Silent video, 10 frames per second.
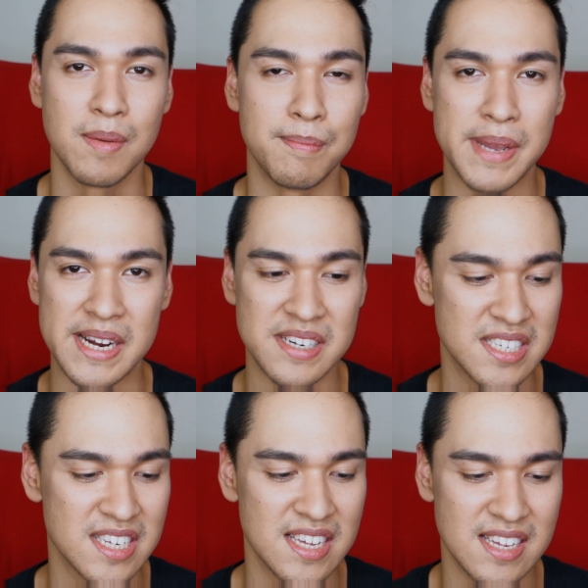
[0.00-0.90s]
bare
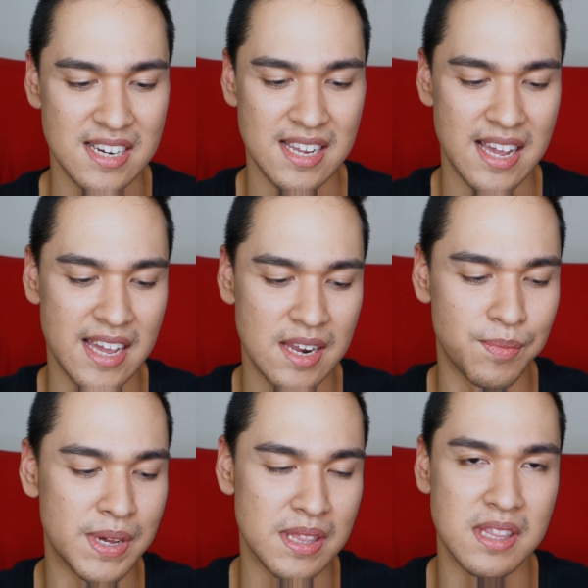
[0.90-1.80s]
skin and
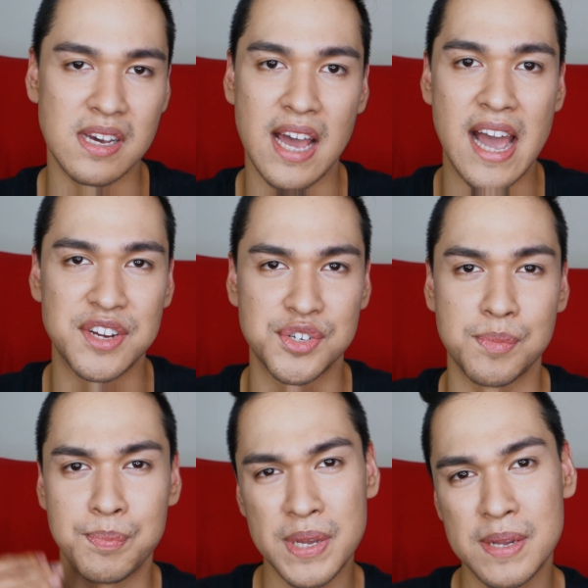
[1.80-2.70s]
what the actual
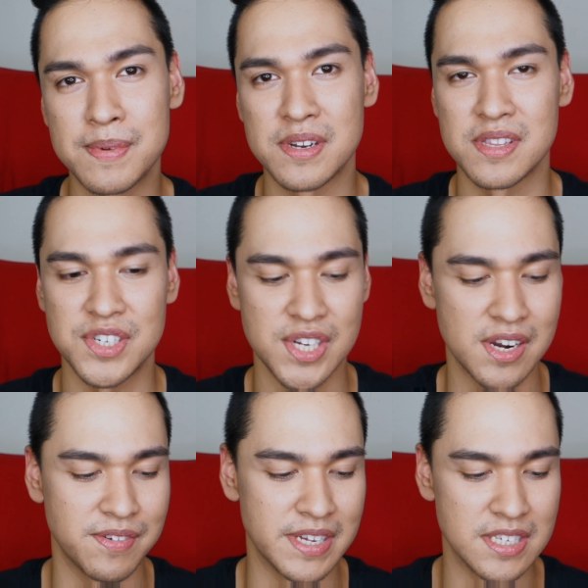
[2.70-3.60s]
pigment of the
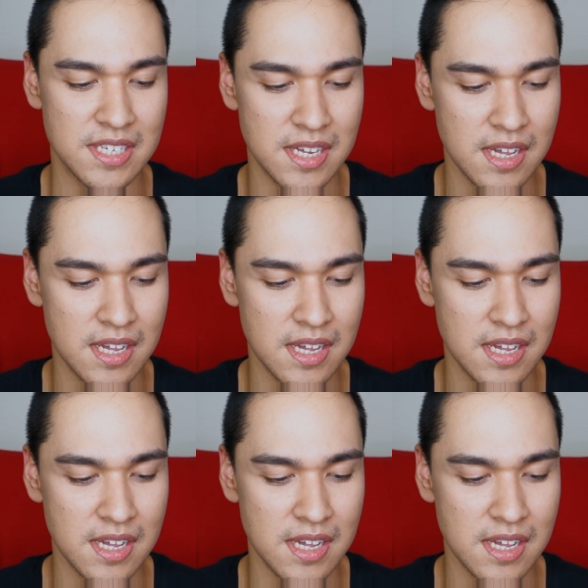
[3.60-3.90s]
shadow is.